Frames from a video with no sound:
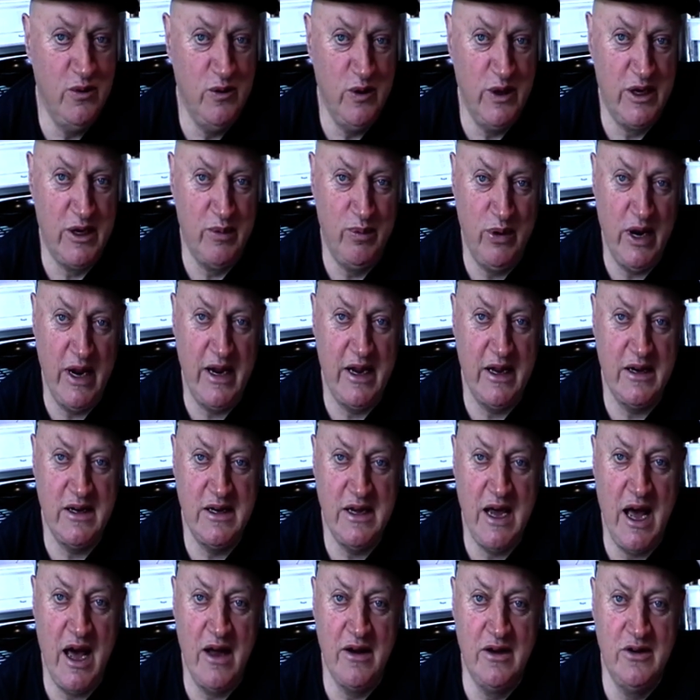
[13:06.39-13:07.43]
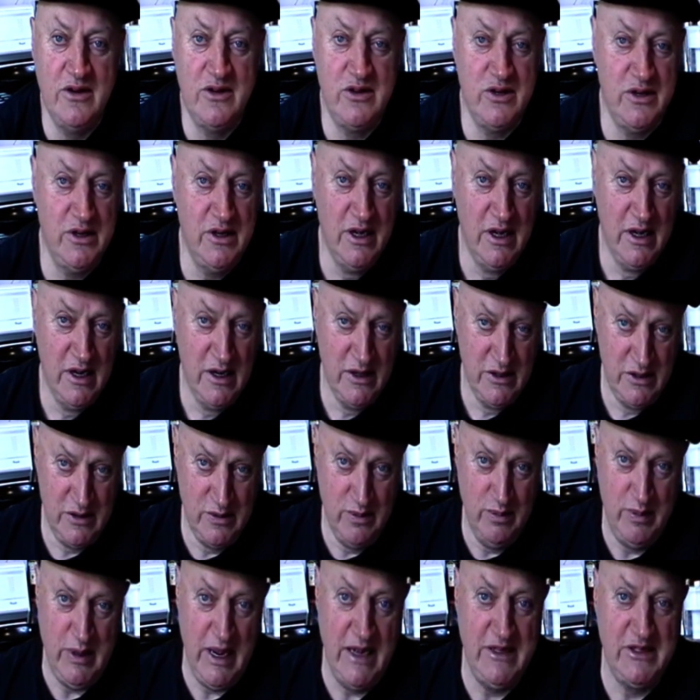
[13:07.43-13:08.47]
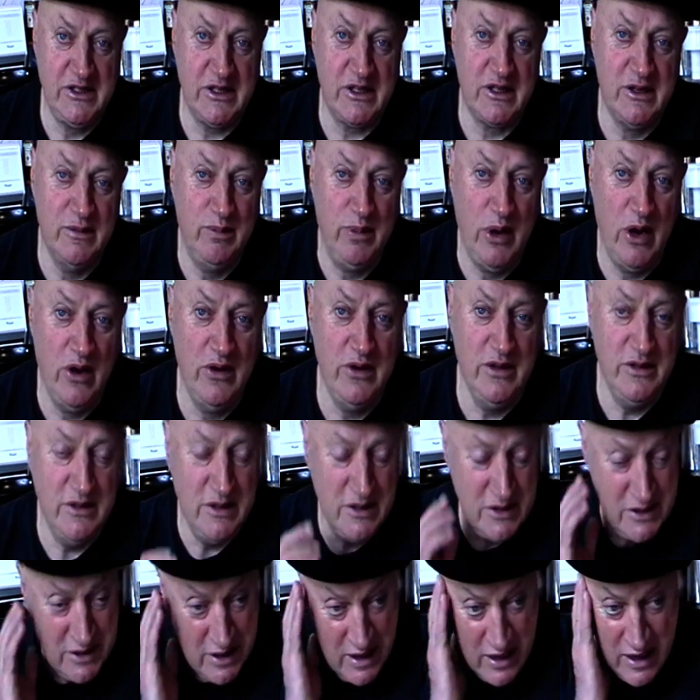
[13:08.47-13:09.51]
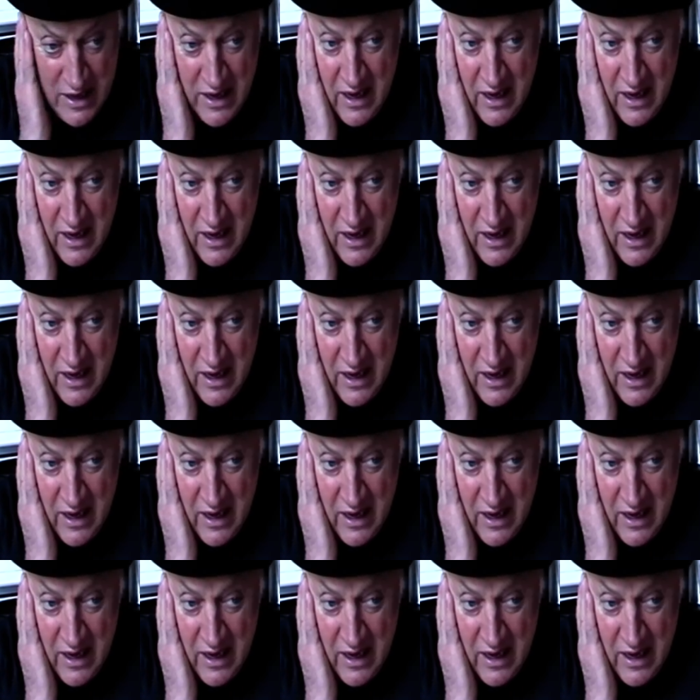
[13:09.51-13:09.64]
we could break it down into some basic components.